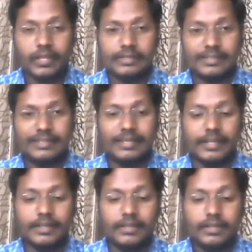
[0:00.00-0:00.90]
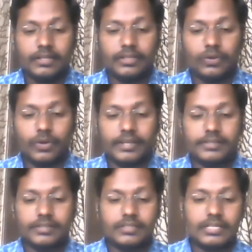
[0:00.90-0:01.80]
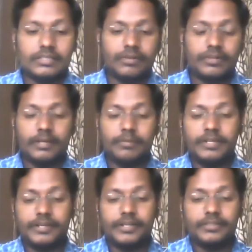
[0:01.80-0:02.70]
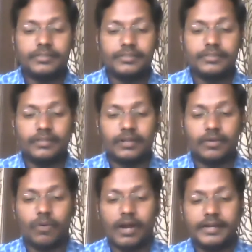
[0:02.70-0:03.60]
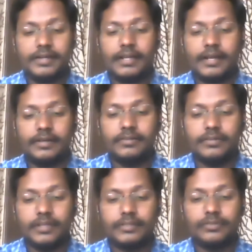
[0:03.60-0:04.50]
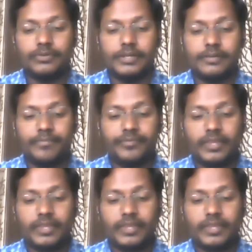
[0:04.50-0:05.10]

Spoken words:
ascertaining the vocational skills or the abilities required and a student